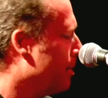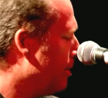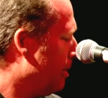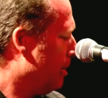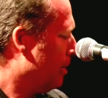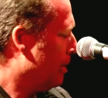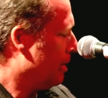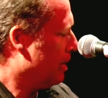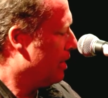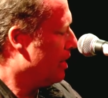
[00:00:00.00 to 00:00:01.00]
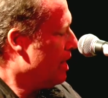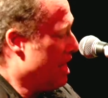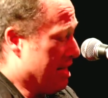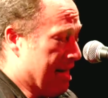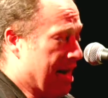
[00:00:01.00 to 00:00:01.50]

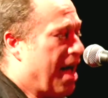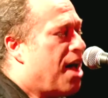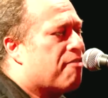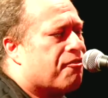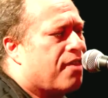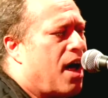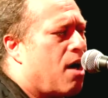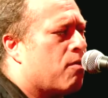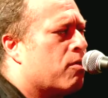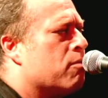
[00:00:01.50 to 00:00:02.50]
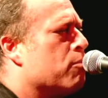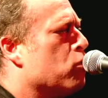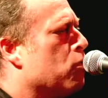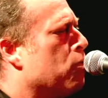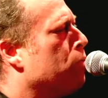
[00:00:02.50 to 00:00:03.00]
I found the
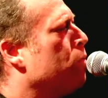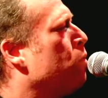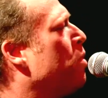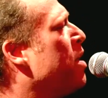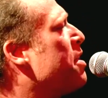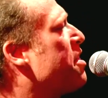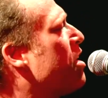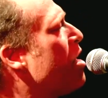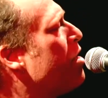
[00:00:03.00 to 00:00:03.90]
moon with a